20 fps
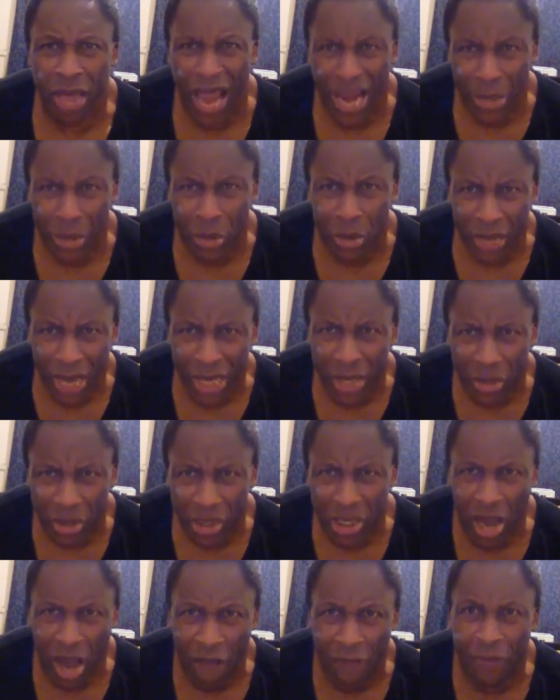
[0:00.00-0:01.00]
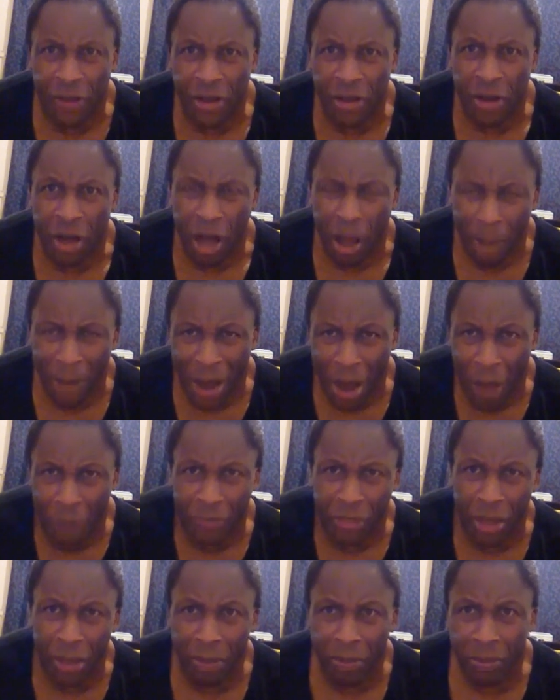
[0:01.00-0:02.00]
Educate yourself
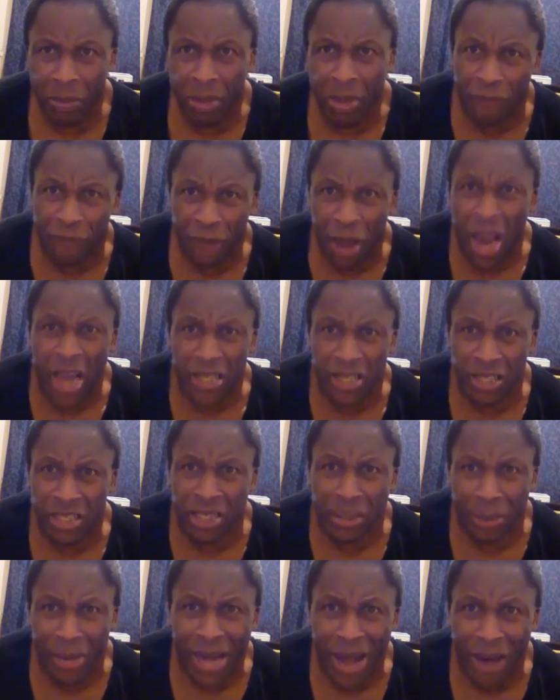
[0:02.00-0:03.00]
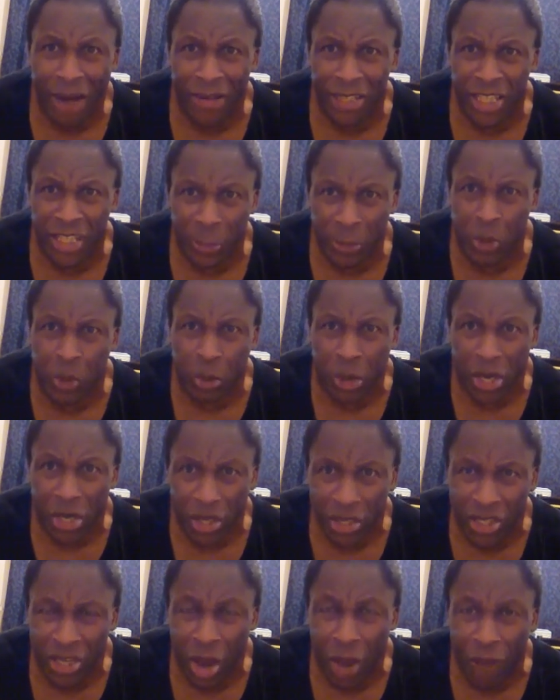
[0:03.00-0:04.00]
about them and find the similarities between
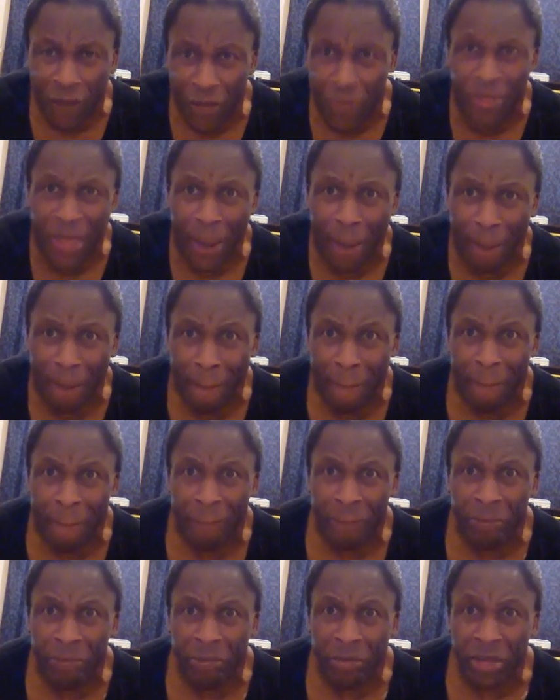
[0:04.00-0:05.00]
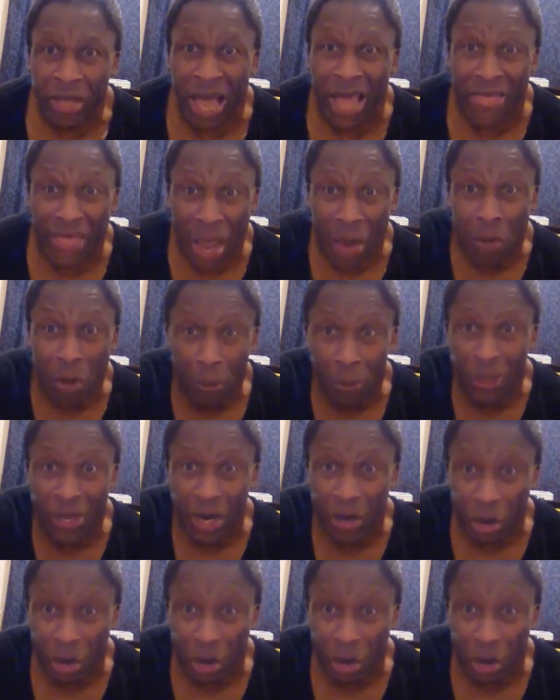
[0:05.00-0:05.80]
yourself and them. And that will bring